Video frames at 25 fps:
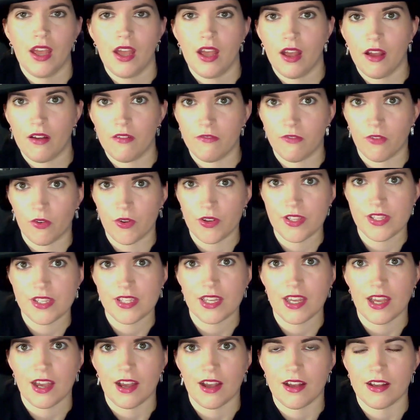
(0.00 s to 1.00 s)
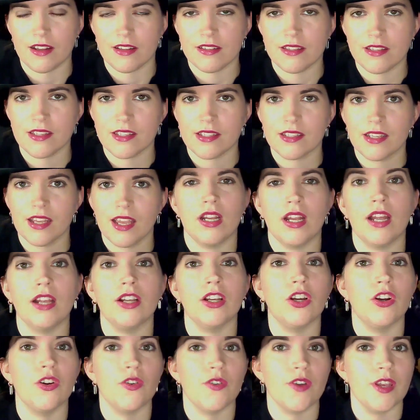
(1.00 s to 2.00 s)
avoids the guards,
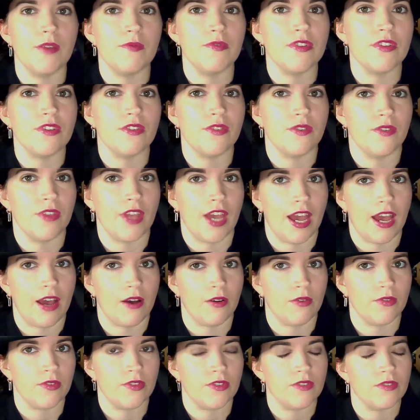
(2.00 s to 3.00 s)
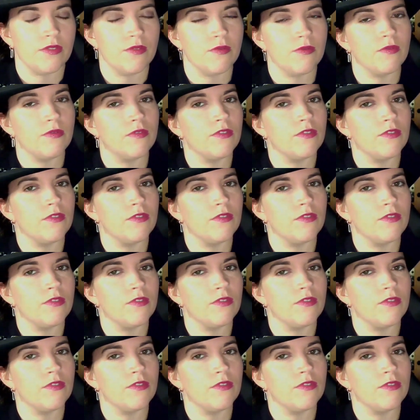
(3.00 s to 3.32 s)
and creeps through the house.